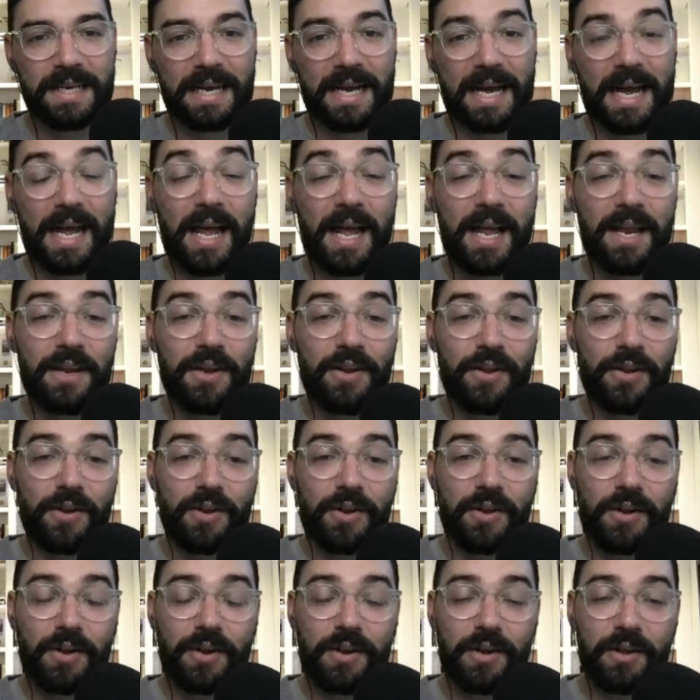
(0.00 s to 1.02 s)
And
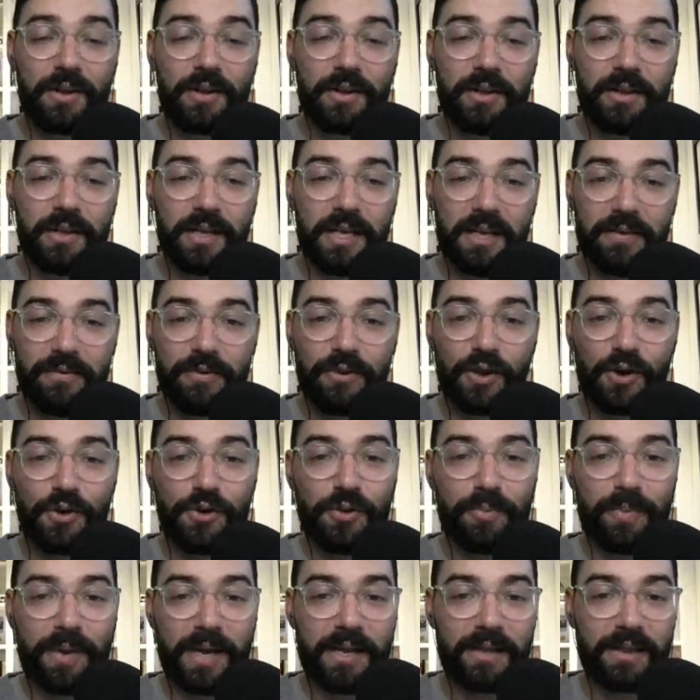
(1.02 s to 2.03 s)
even though
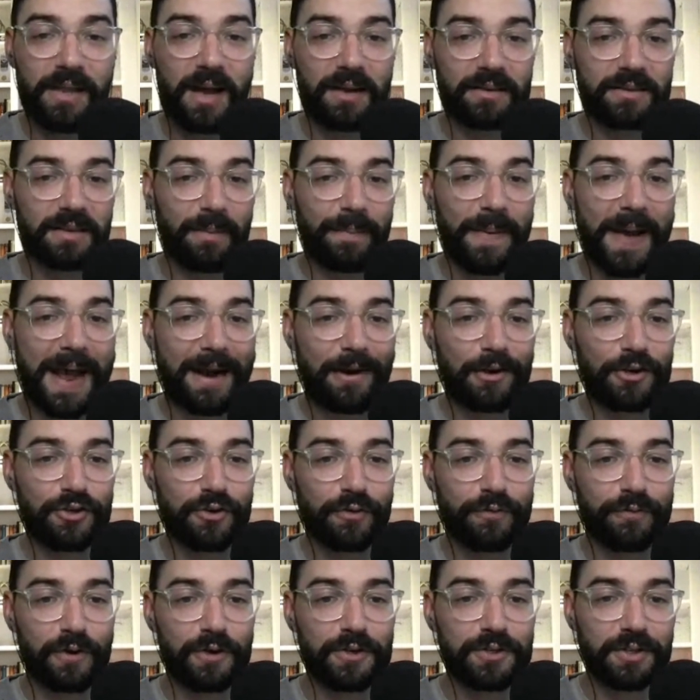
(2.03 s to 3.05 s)
you made Locked On Packers
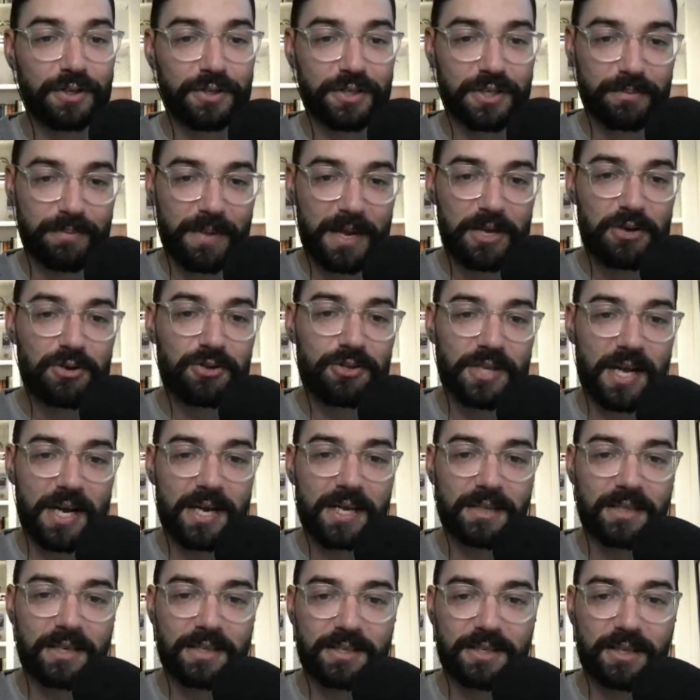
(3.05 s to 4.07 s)
your first listen, make your
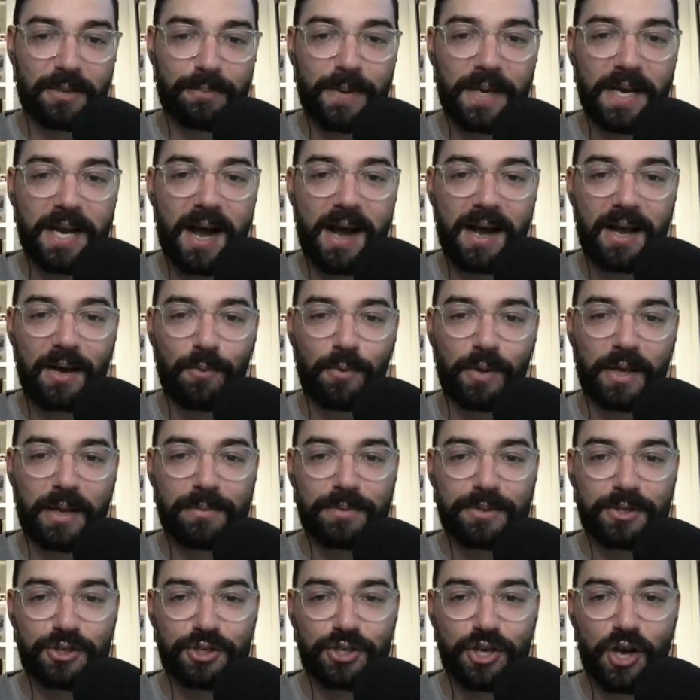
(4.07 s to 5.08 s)
second listen the Peacock and
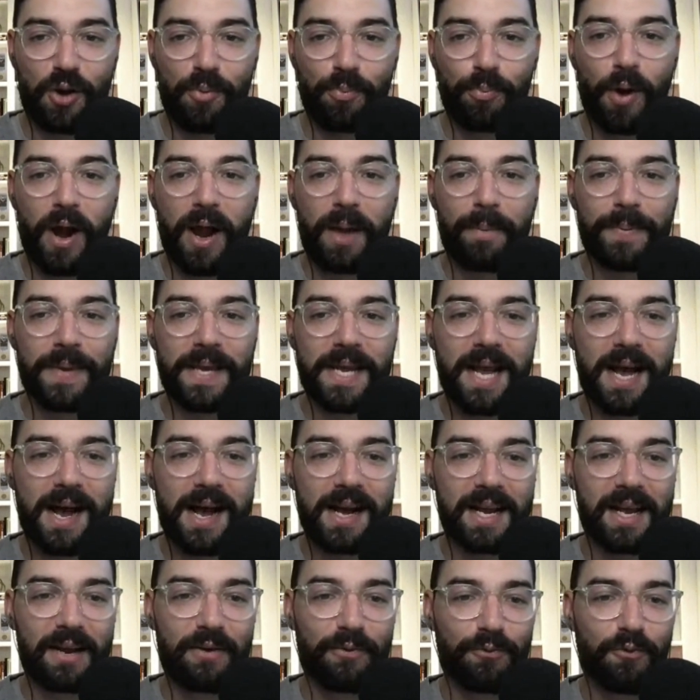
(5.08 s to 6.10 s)
Williamson Show. Brian
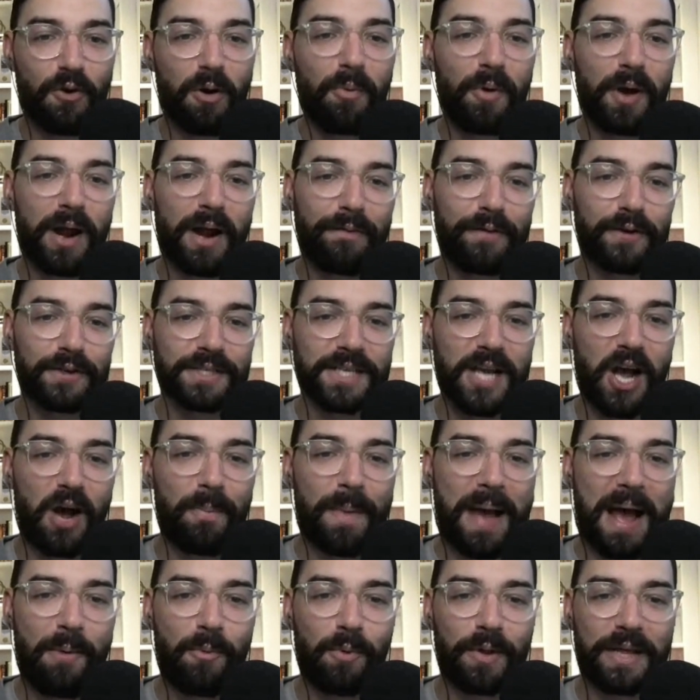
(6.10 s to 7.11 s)
Peacock and former NFL scout
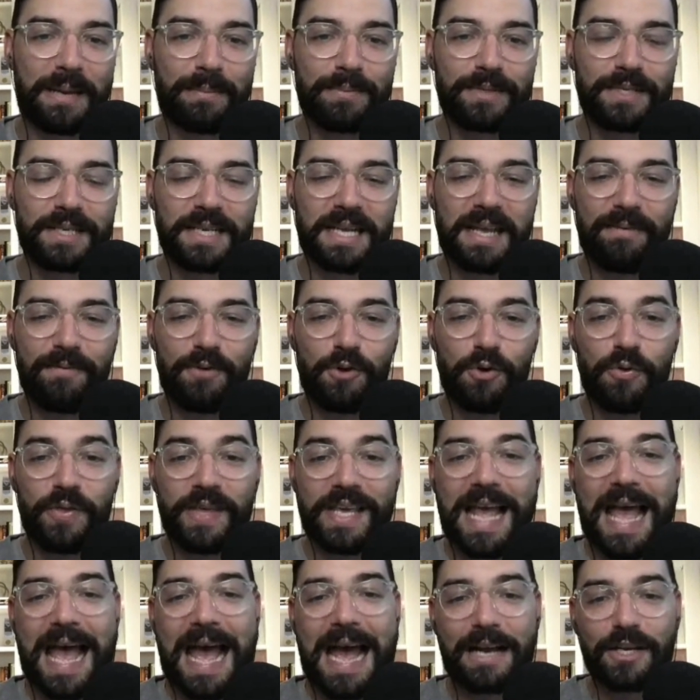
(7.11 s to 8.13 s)
Matt Williamson give you
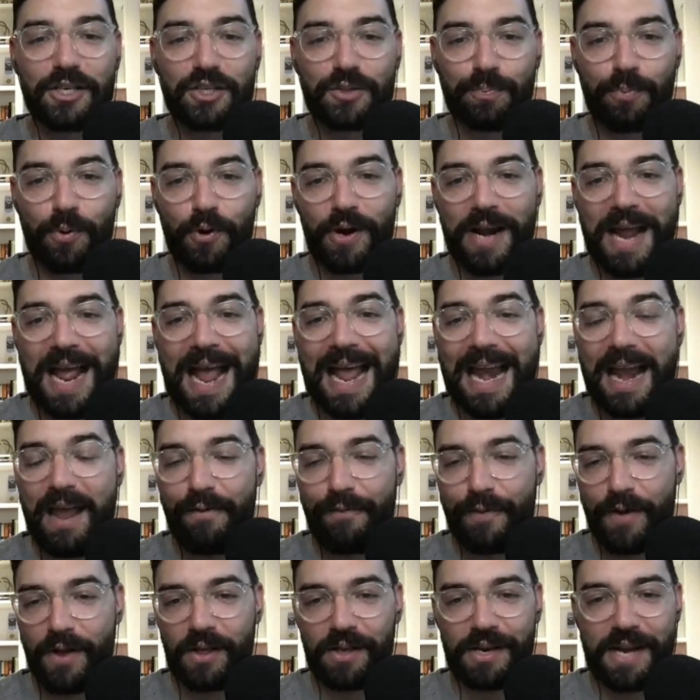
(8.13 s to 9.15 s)
the expert
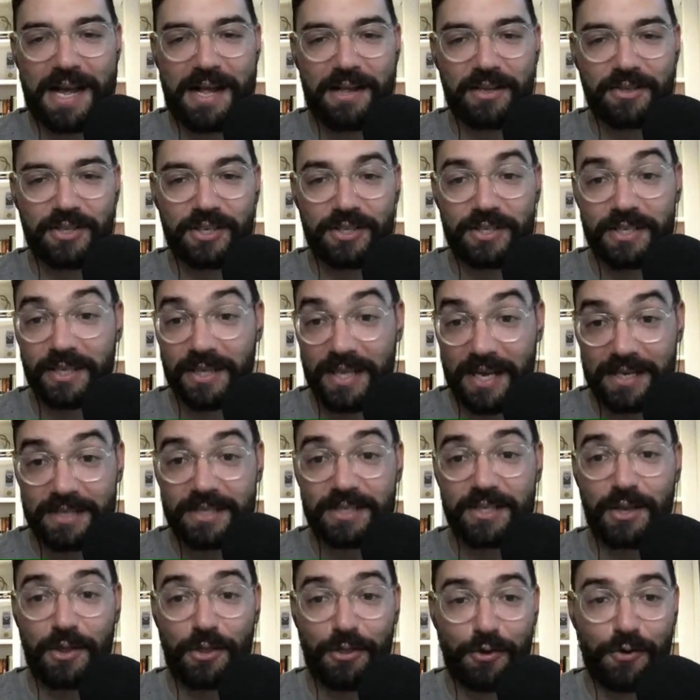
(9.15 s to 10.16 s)
NFL analysis in less
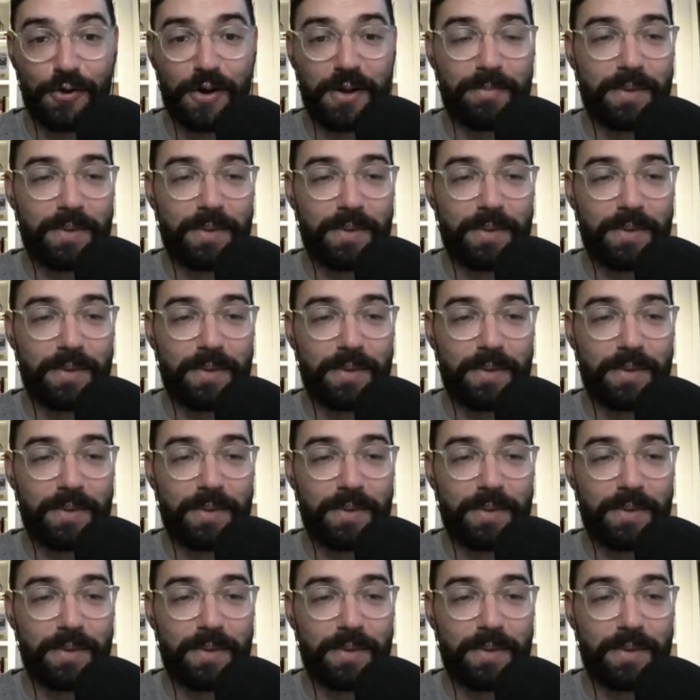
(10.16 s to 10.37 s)
than 30